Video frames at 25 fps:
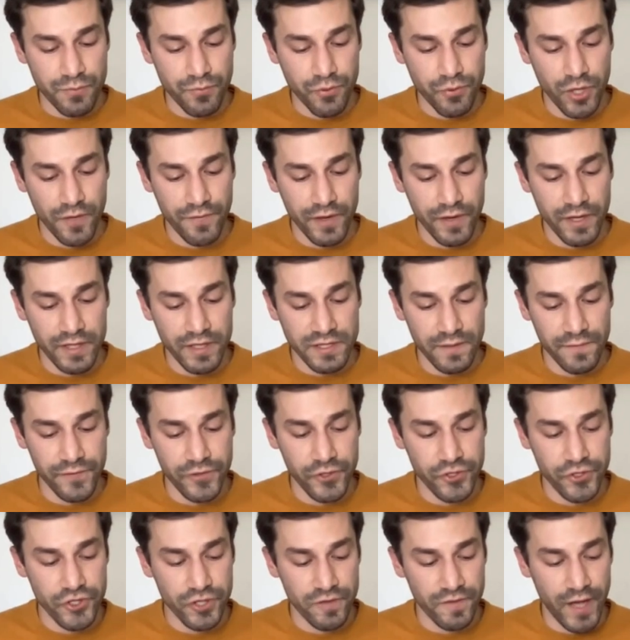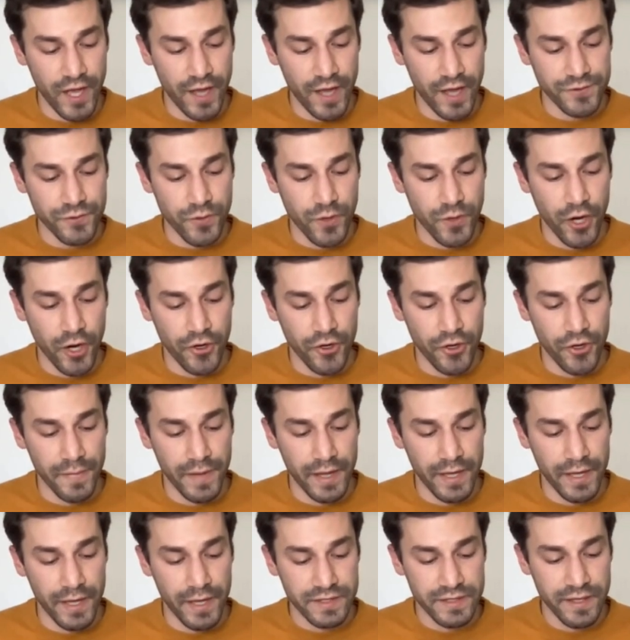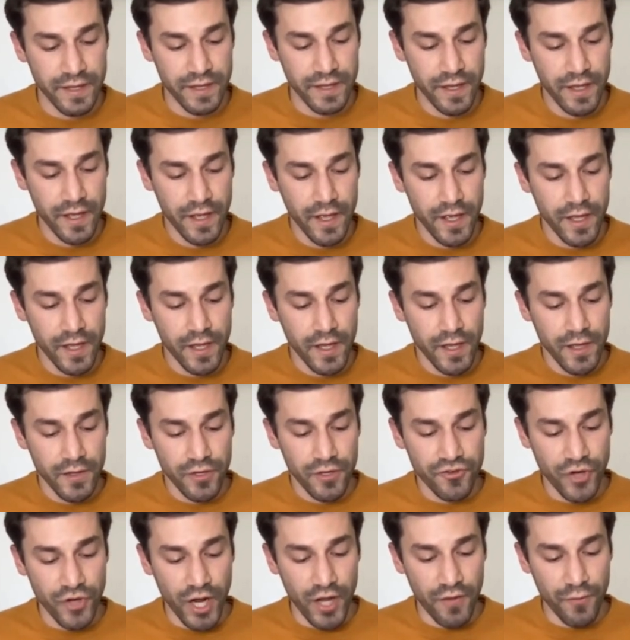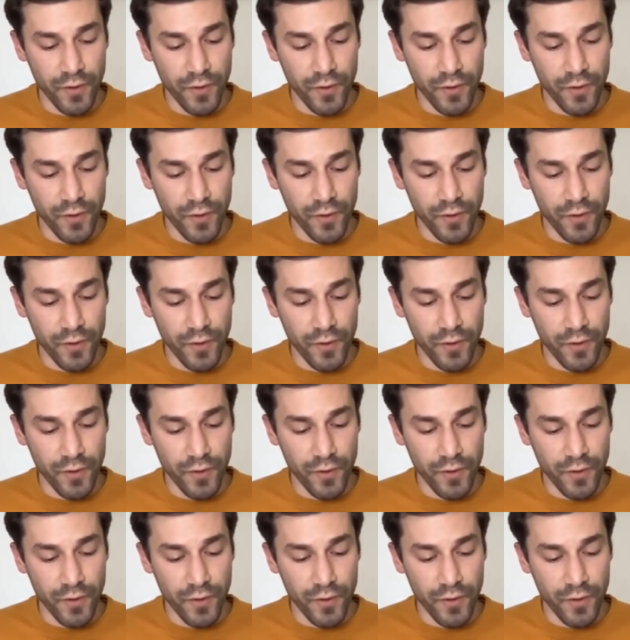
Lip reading: and reminders of the track's previous and future lives were hard to miss.